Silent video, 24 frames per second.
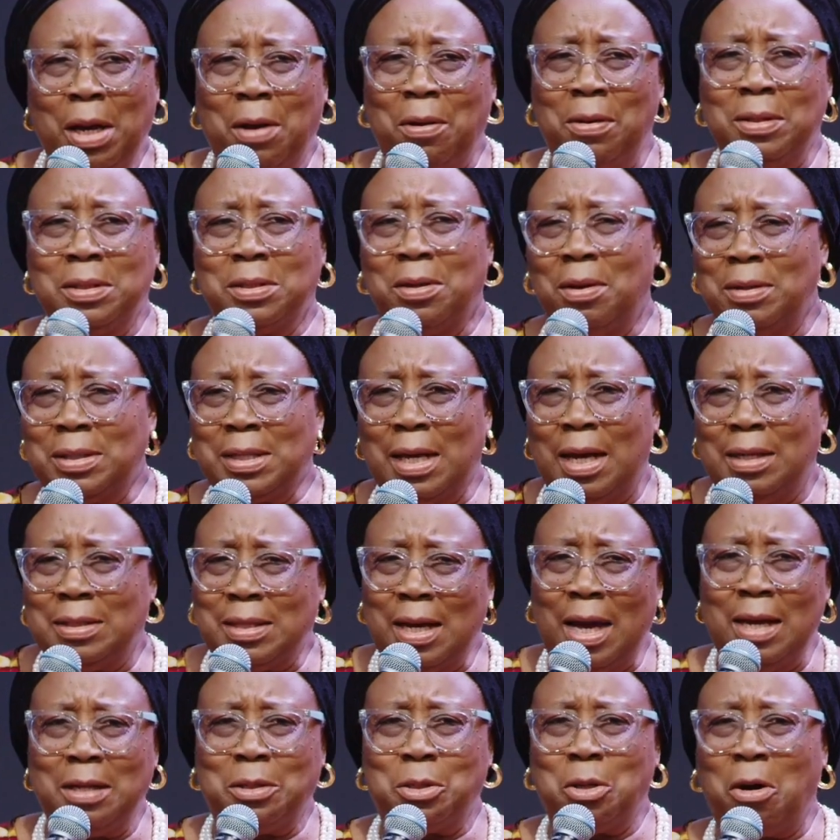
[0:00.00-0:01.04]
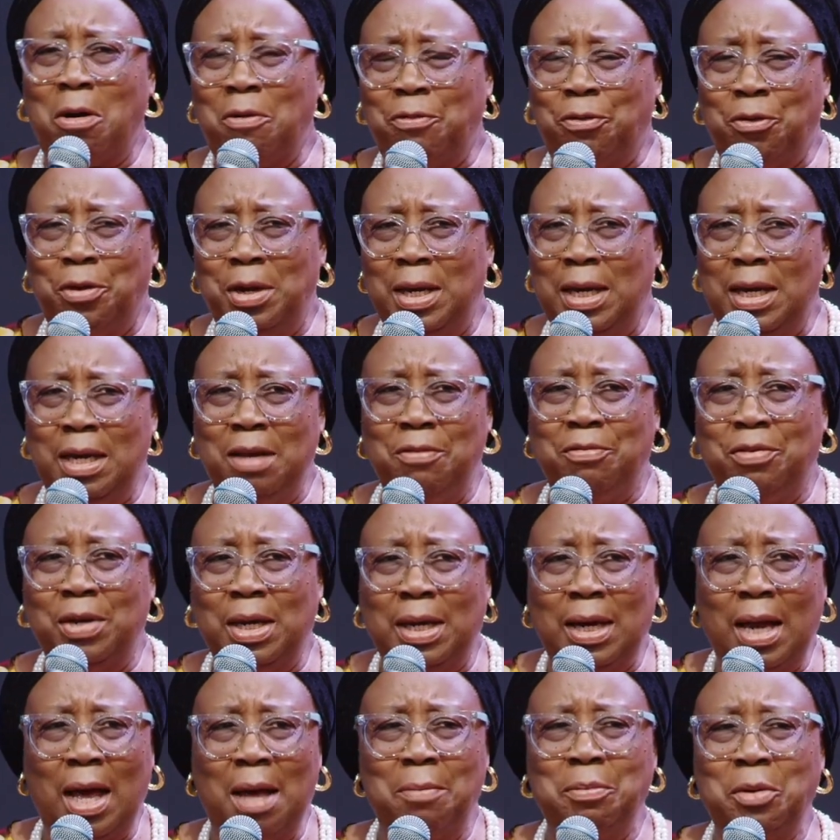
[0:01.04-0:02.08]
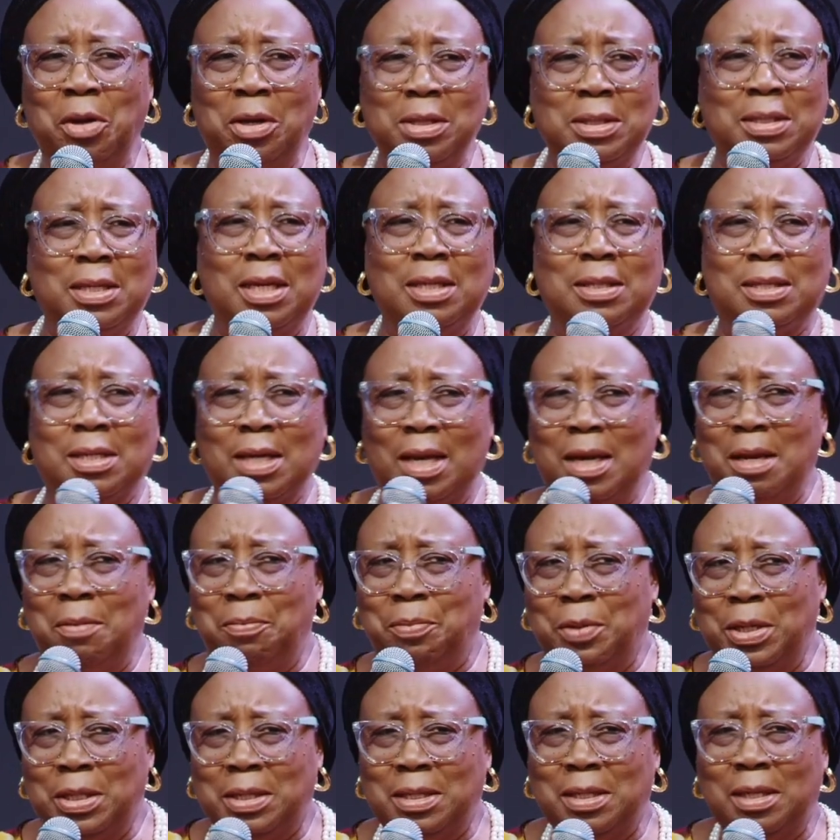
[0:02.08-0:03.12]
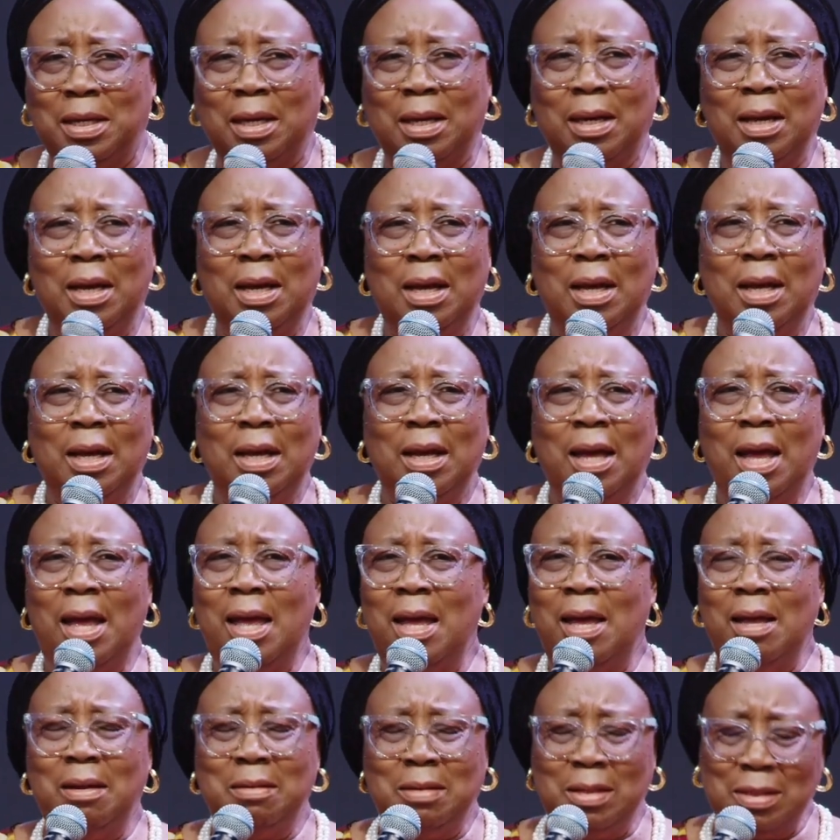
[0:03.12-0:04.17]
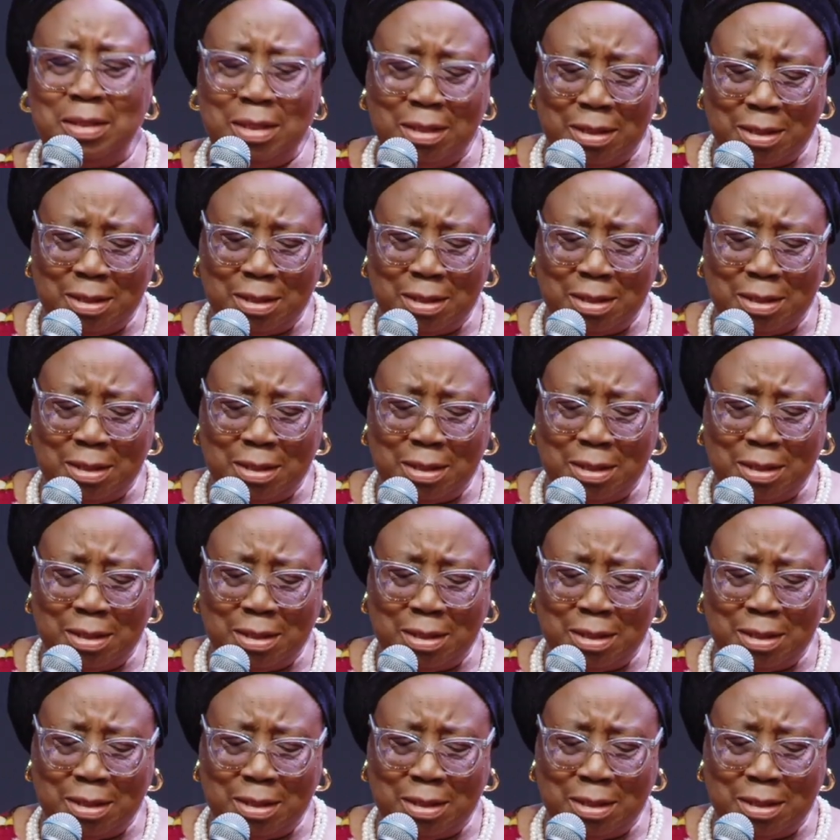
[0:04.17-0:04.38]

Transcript: a consultant. I talk for a living. I'm not a celebrity. And this